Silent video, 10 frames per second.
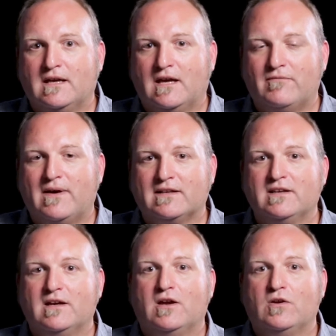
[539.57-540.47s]
In fact,
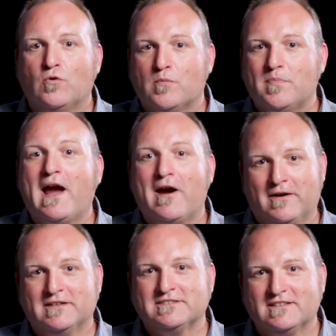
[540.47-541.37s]
your
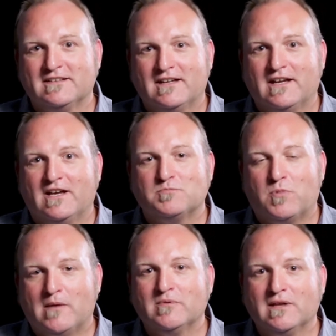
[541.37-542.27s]
parish is
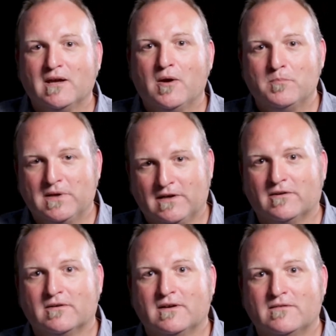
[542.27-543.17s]
probably
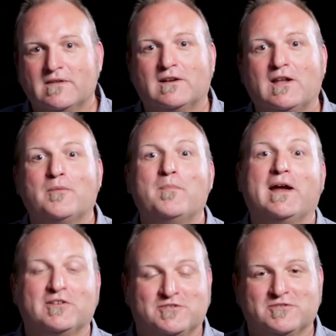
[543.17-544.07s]
bigger than a lot of
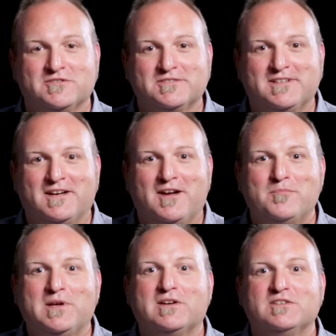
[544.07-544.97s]
mega churches
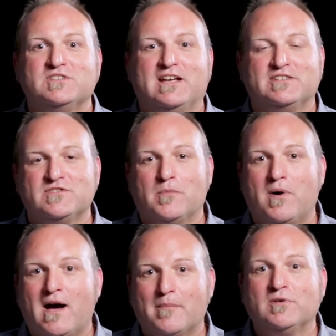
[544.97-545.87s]
because it's the
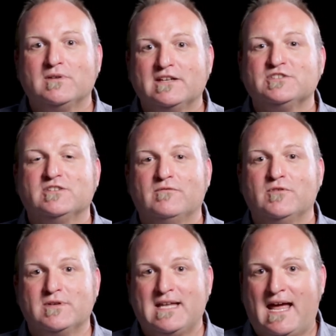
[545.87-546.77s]
population of
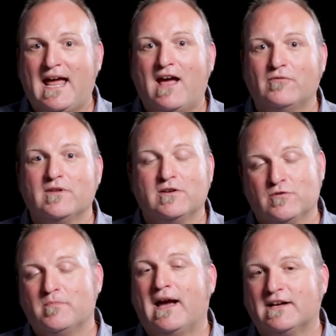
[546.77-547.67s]
your town that
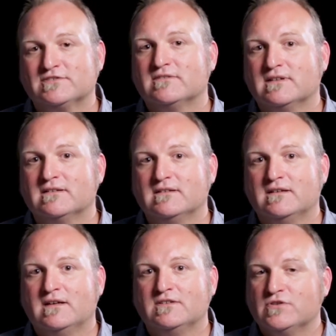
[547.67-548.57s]
you're pastoring.
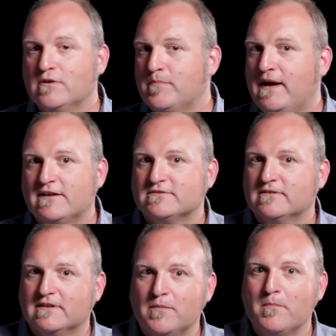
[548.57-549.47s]
So you're
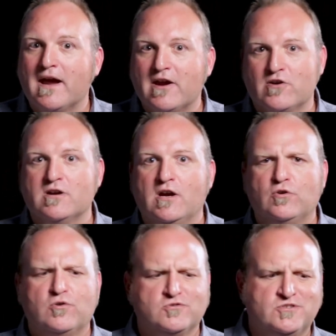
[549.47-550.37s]
pastoring the mayor
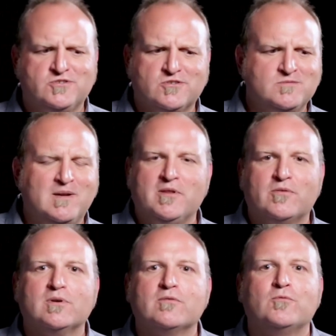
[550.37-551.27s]
who goes to church maybe
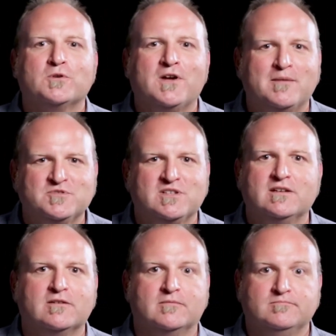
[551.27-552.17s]
3 or 4 times a
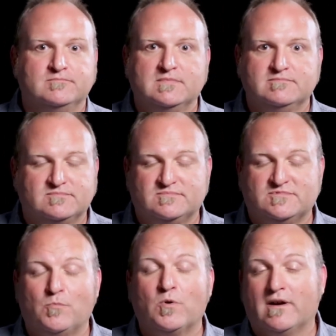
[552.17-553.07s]
year
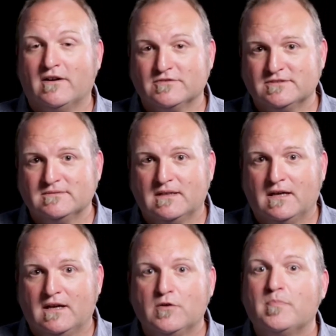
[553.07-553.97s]
somewhere else.
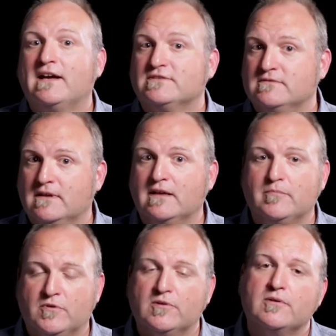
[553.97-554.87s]
You're pastoring
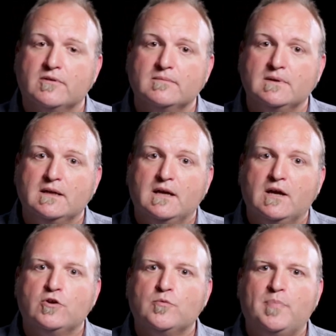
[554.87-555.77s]
him or her.
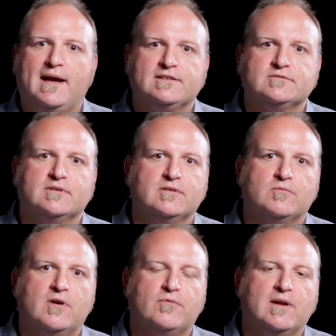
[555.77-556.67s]
You're pastoring the
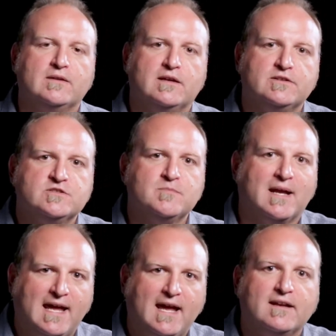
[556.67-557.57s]
rough around the edges
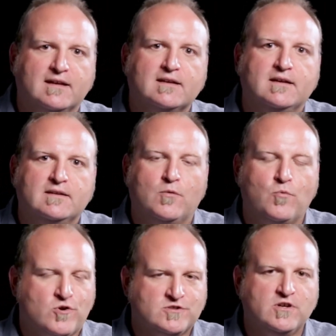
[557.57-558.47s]
mechanic that
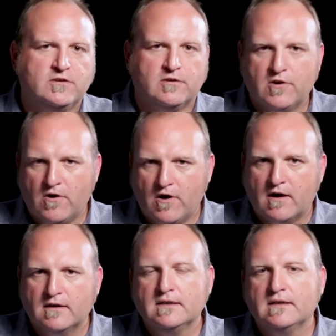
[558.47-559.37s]
works on your car.